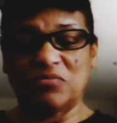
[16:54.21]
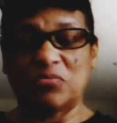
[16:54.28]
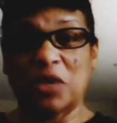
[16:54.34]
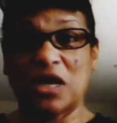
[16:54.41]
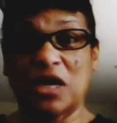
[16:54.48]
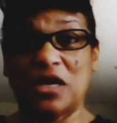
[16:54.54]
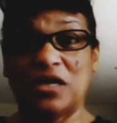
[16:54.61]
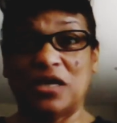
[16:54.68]

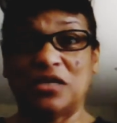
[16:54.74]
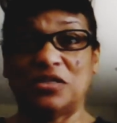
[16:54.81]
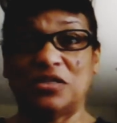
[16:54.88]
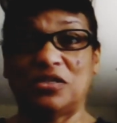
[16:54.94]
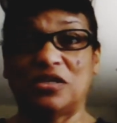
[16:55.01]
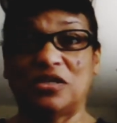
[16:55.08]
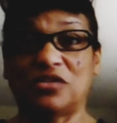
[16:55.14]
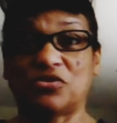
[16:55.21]
by
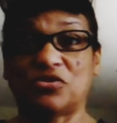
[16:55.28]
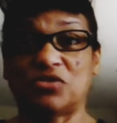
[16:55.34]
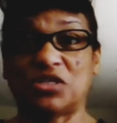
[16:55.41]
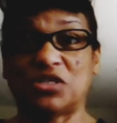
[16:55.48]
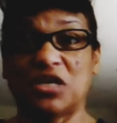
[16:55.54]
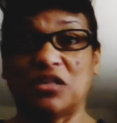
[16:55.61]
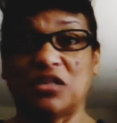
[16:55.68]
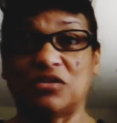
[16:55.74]
a certain
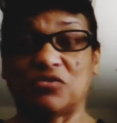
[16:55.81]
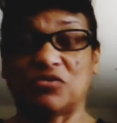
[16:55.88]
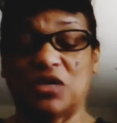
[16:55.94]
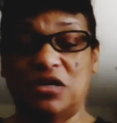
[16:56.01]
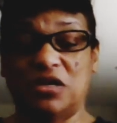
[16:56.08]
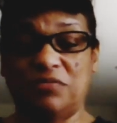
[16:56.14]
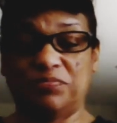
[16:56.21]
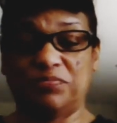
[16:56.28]
challenge,
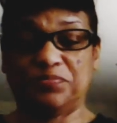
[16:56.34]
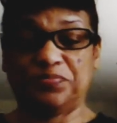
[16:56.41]
right?